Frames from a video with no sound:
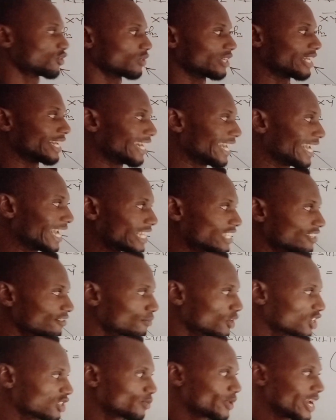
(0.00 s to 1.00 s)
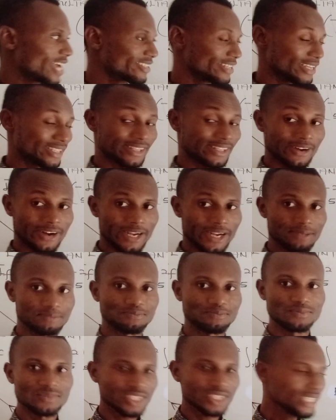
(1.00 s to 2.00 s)
so the negative multiplies the 3,
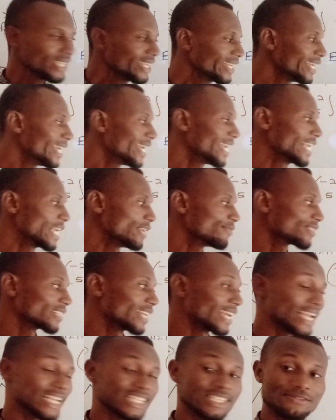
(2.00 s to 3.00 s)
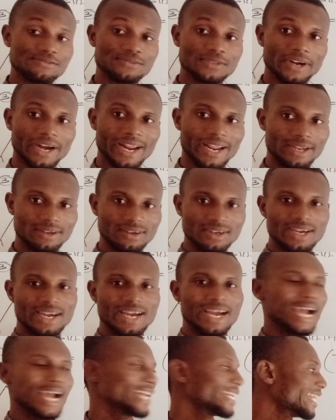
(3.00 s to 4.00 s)
it gives negative 3,
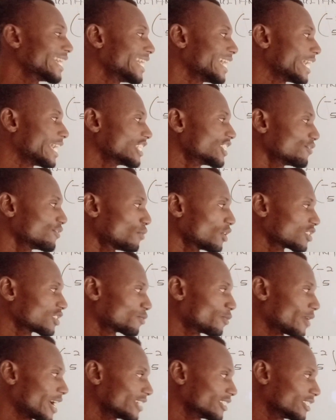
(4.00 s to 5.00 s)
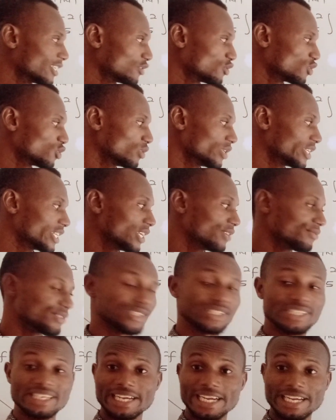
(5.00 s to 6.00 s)
and the negative multiplies the 2
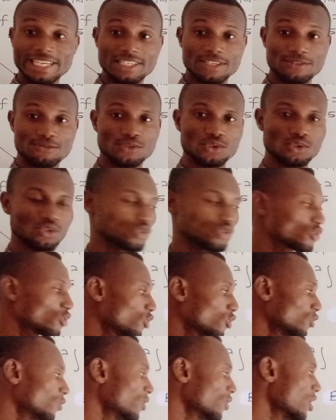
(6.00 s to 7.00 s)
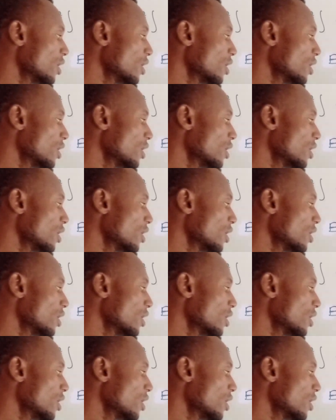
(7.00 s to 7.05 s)
gives negative 2. So